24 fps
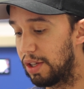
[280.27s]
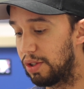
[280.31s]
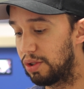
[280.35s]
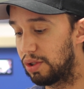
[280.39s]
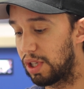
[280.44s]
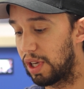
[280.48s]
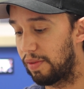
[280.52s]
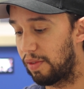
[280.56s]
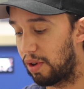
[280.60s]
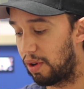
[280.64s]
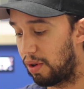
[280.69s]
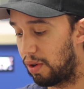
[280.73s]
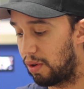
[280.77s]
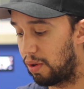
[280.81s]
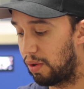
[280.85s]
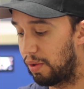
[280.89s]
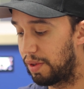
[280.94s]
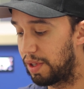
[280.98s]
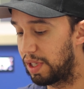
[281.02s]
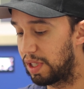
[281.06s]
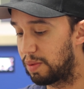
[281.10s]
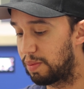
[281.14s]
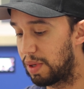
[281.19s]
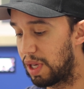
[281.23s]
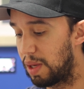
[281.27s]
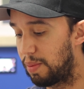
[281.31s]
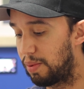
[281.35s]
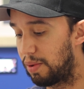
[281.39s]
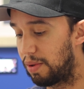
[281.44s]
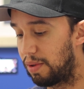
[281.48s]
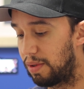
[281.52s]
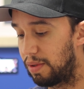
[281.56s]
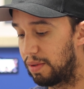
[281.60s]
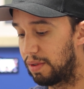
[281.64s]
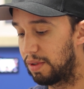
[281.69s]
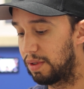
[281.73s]
So you have all these
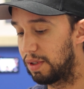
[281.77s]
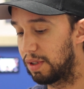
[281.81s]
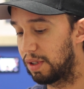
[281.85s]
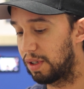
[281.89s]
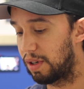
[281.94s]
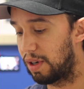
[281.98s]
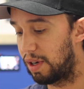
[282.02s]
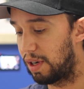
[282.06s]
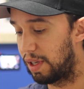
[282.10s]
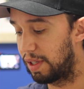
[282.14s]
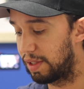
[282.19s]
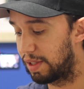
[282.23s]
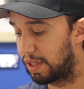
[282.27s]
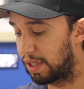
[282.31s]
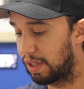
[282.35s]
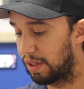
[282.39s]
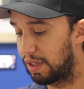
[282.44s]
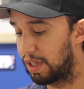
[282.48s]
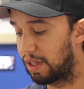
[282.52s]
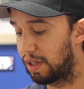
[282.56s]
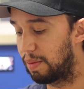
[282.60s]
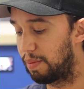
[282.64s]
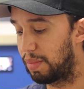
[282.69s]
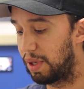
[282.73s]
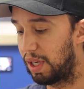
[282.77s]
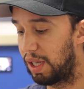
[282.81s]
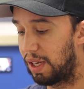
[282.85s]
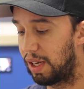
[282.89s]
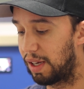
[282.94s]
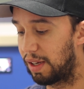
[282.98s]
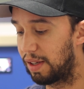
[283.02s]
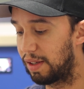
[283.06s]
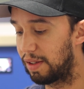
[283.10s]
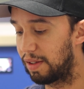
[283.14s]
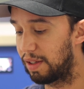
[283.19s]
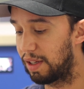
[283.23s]
people constantly
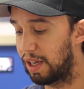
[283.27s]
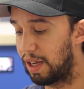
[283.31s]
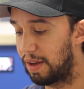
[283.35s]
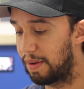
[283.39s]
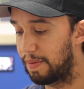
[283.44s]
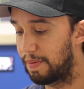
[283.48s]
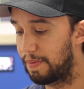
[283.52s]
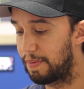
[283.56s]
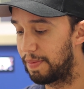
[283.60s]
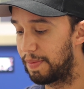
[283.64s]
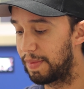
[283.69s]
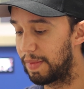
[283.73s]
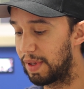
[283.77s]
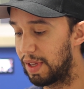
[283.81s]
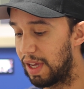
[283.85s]
competing. Okay?